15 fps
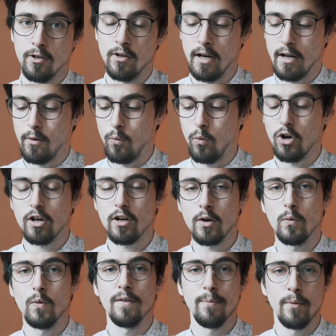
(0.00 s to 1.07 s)
You gotta work
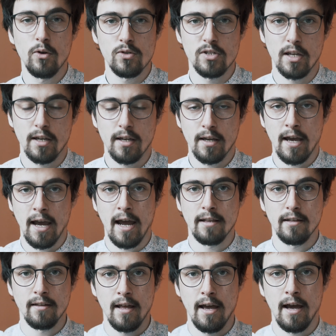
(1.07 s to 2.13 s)
with music
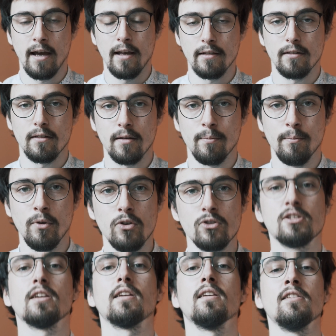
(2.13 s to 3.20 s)
hand in hand.
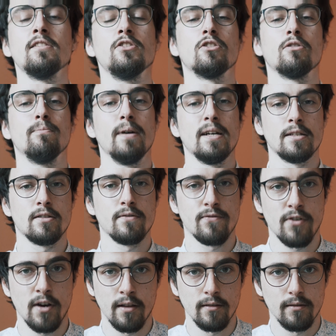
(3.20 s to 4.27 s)
Music is your best
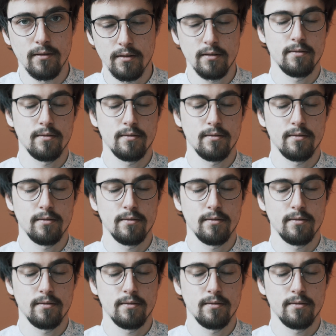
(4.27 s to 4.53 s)
friend.